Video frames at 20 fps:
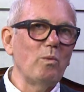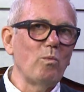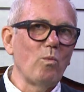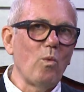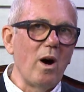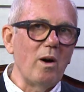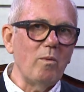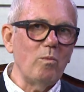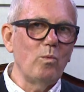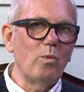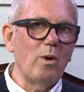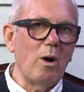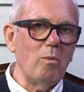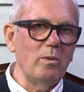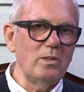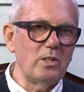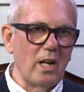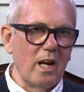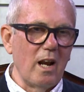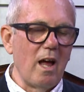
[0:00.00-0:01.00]
What
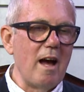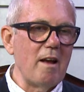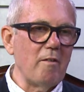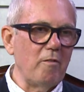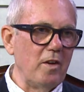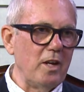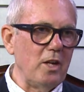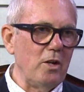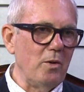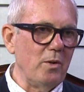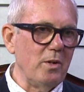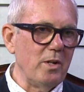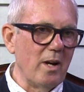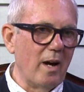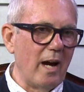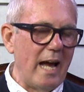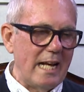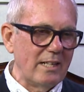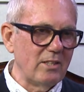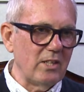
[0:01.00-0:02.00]
was it like for
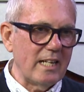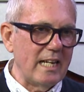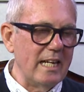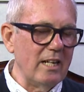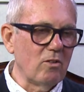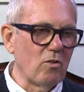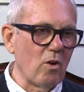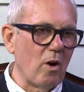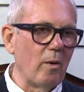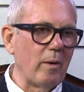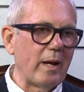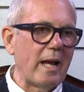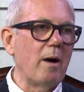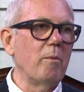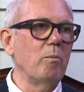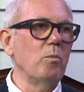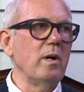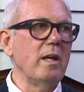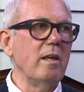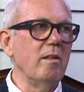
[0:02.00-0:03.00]
you? As a kid growing
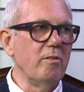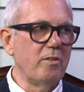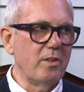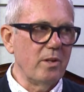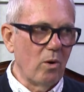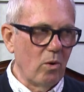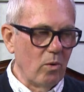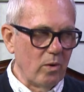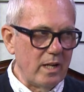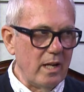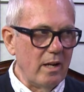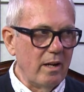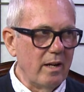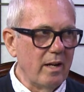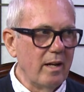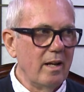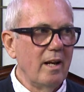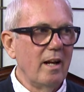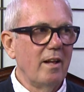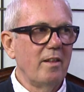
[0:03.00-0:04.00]
up with all
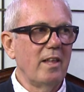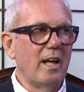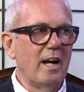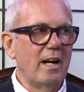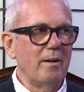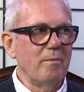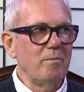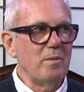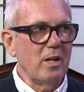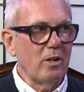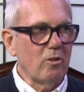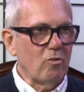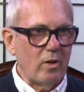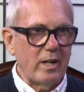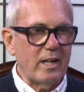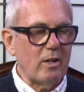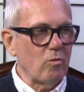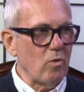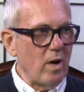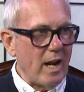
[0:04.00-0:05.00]
your
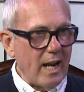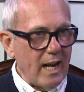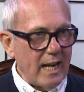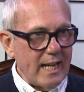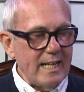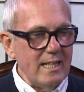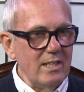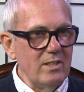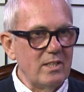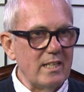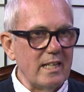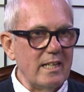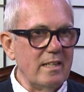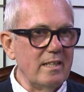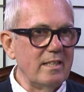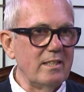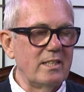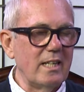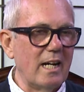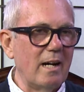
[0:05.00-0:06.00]
Greek rallies,
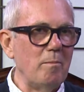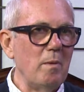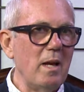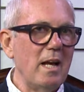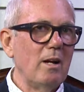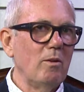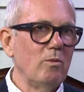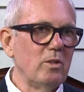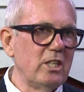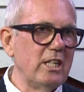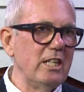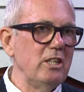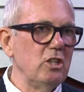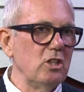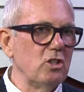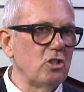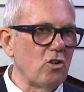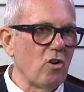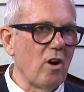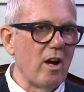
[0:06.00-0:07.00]
and did
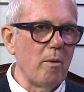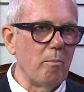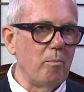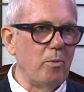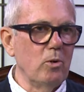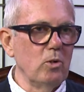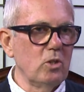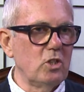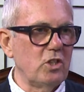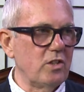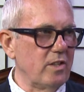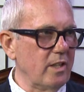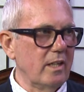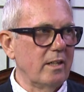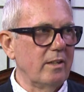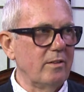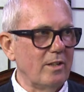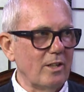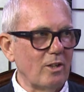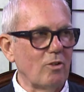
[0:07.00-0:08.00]
you try to push
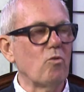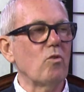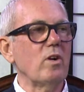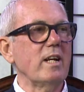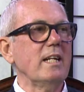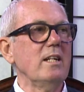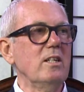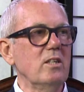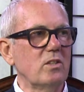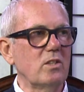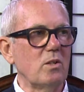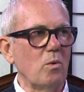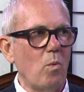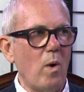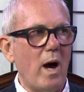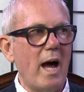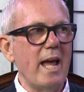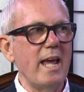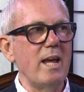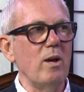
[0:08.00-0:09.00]
the Greekness
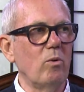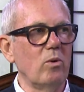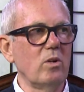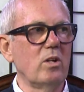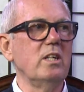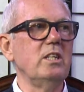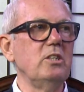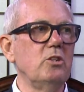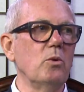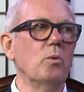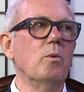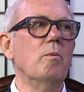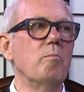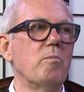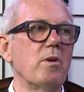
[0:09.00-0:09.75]
away, or did you